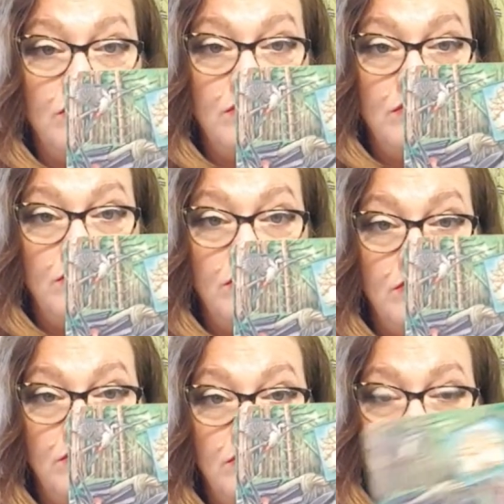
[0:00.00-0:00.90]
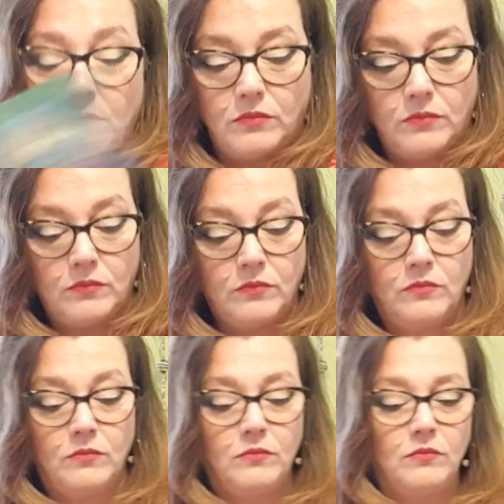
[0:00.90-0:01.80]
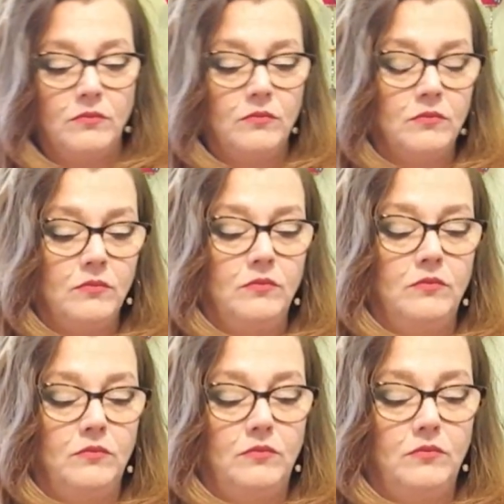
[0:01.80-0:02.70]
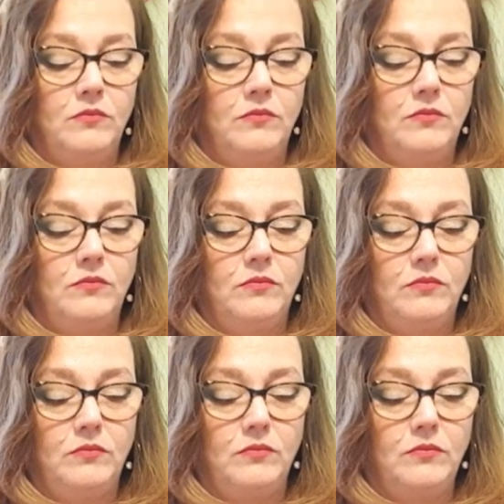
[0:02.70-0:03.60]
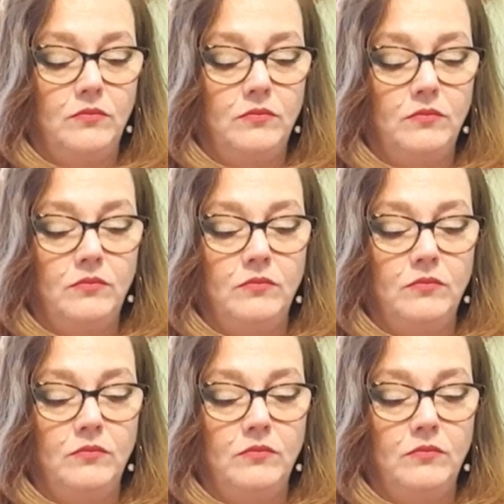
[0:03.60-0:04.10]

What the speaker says: Nobody speaks.